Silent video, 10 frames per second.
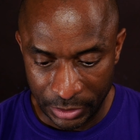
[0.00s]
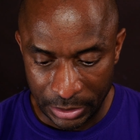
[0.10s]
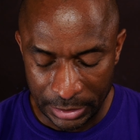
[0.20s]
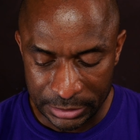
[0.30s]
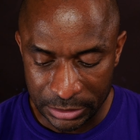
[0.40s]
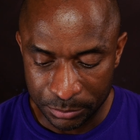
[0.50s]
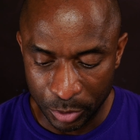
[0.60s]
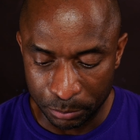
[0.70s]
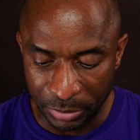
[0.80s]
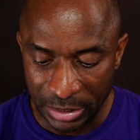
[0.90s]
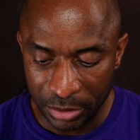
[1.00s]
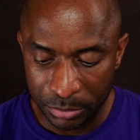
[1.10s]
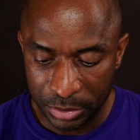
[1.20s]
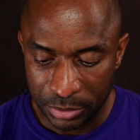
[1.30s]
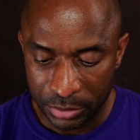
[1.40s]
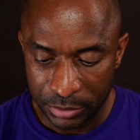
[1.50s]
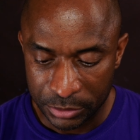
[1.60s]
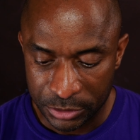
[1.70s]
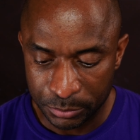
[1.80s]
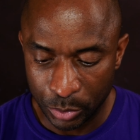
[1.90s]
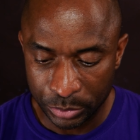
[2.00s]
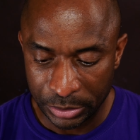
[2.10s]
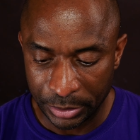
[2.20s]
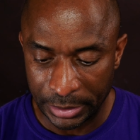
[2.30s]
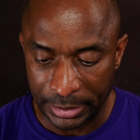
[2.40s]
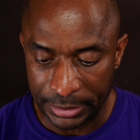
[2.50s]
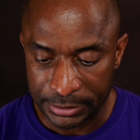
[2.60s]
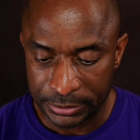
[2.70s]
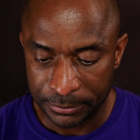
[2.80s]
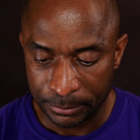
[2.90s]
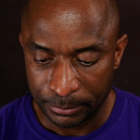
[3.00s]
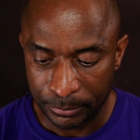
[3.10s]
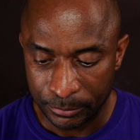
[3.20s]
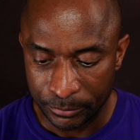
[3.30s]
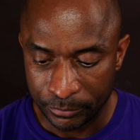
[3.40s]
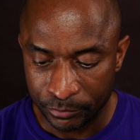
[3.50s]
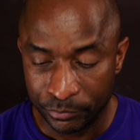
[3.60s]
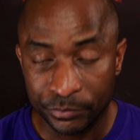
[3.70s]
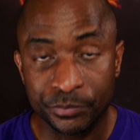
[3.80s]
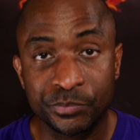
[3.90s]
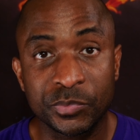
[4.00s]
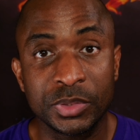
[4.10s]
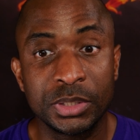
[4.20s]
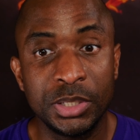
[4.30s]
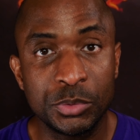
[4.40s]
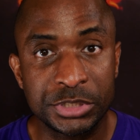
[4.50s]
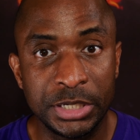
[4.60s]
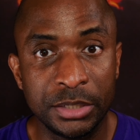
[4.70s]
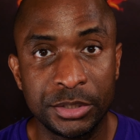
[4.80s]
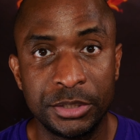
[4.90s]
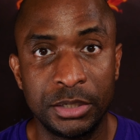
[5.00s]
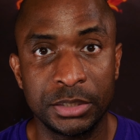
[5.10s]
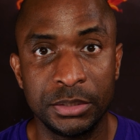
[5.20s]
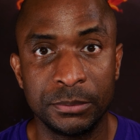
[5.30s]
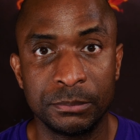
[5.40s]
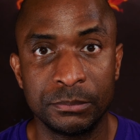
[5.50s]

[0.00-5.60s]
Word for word: And says, But Balaam smote the ass. He was hitting the donkey.